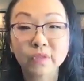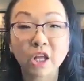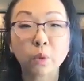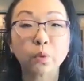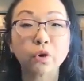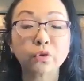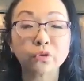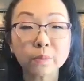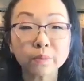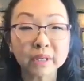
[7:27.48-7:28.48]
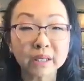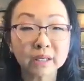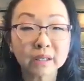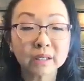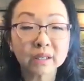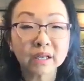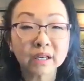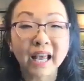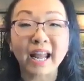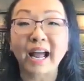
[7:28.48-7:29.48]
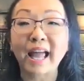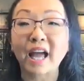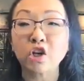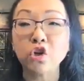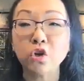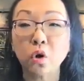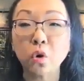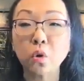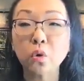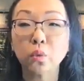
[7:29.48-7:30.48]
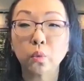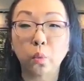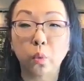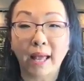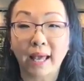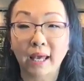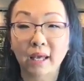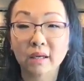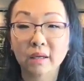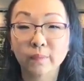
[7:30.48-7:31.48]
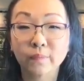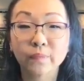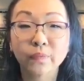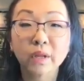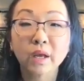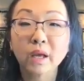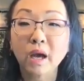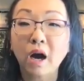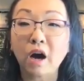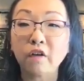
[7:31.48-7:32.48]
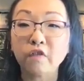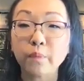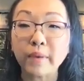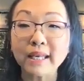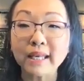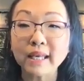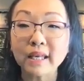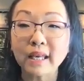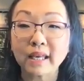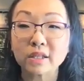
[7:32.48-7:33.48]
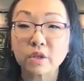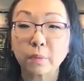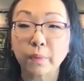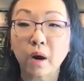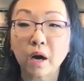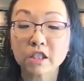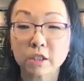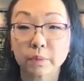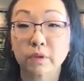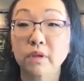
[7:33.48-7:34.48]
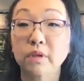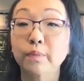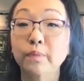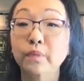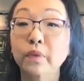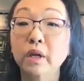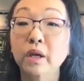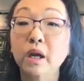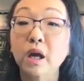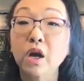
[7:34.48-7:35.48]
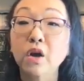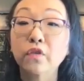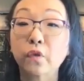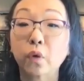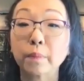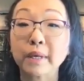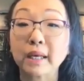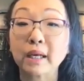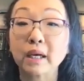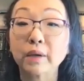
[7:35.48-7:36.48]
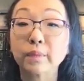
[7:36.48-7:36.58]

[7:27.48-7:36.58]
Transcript: They were crumbling, and I had no way of making it possible for me.